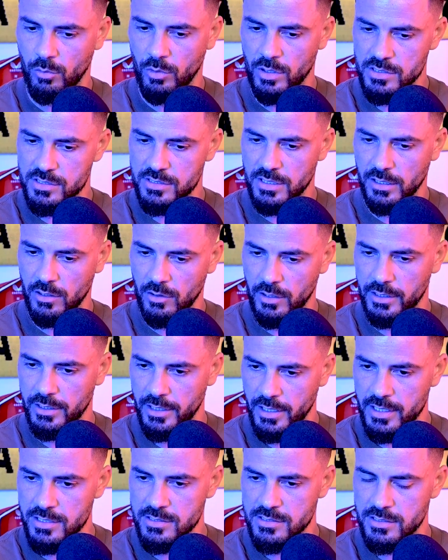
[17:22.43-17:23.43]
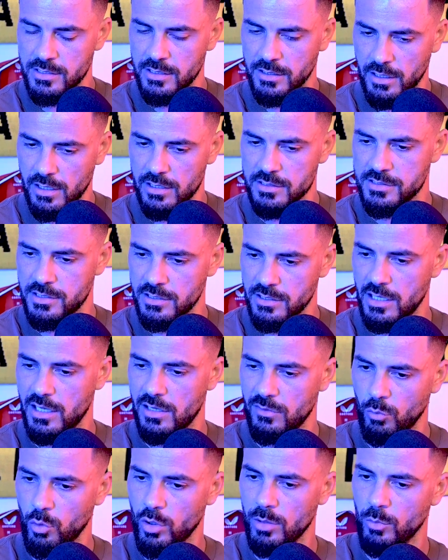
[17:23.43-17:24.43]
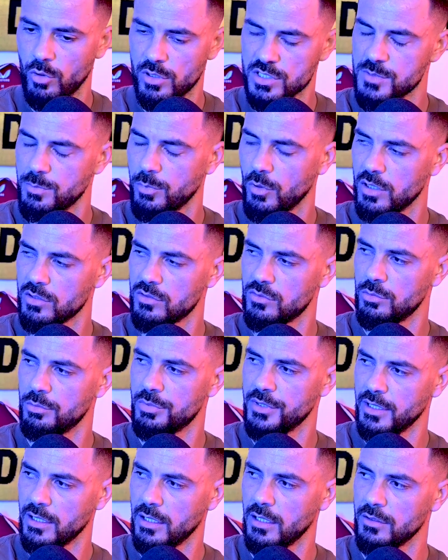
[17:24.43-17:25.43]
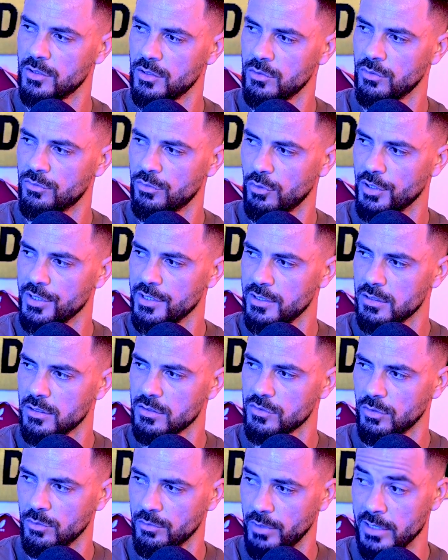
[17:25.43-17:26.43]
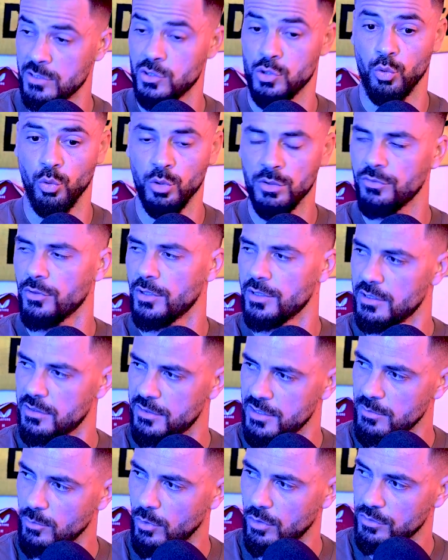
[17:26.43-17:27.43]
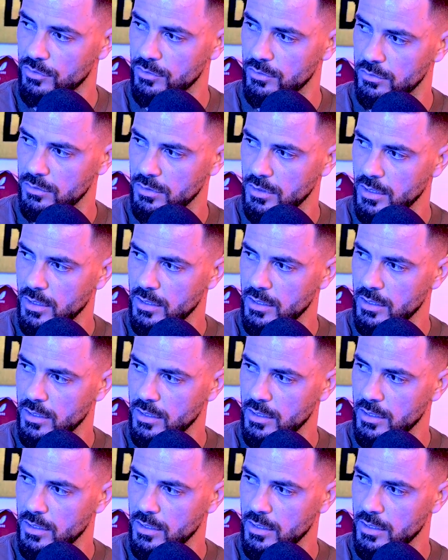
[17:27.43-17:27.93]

Once I got the IC, KL City have one more spot to bring a new foreigner. So that's good for the team also.